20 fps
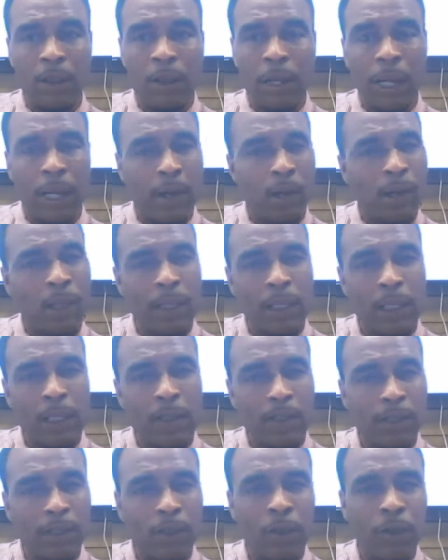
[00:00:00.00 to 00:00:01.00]
how can
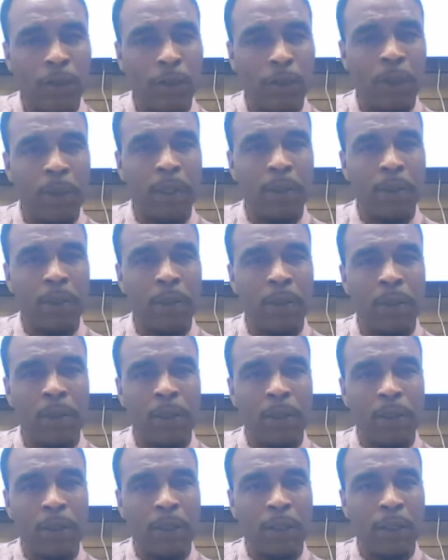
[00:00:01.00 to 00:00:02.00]
I serve better?
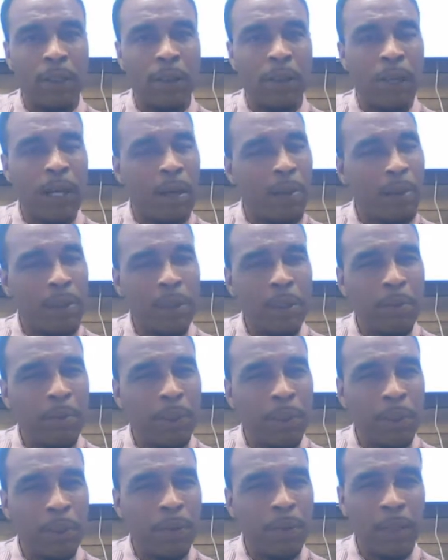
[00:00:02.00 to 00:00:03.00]
How many
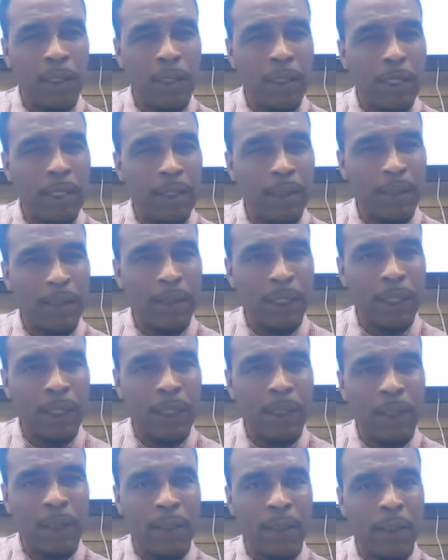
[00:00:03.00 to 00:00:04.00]
people can I
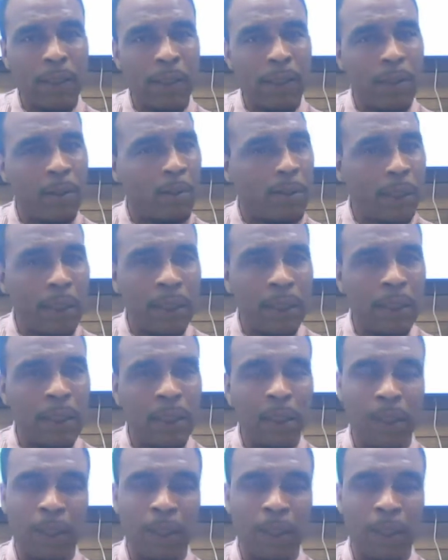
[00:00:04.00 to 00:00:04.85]
affect? The money will